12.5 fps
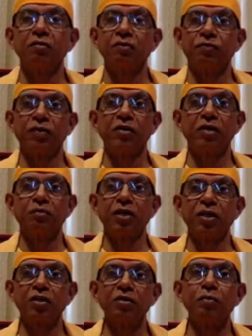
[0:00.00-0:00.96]
we feel the
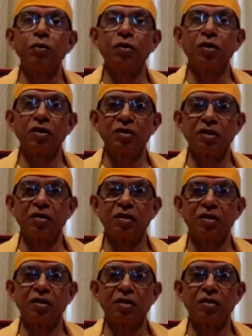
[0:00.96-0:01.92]
mind is more
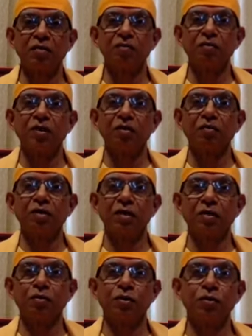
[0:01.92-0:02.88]
concentrated. We
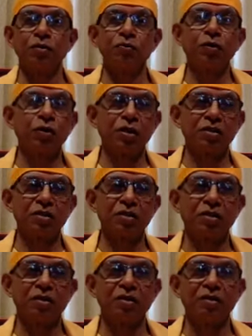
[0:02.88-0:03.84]
are able to focus.
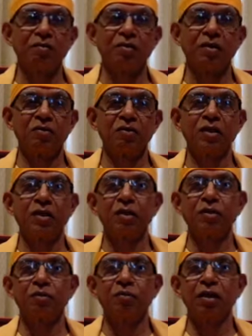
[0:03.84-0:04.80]
When we
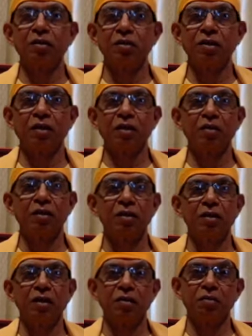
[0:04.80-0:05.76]
try to meditate,
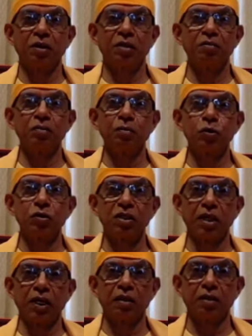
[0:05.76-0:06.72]
it becomes more
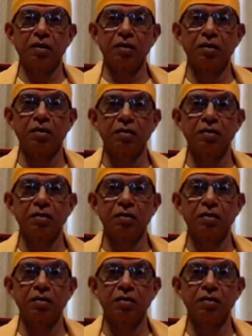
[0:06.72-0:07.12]
scattered.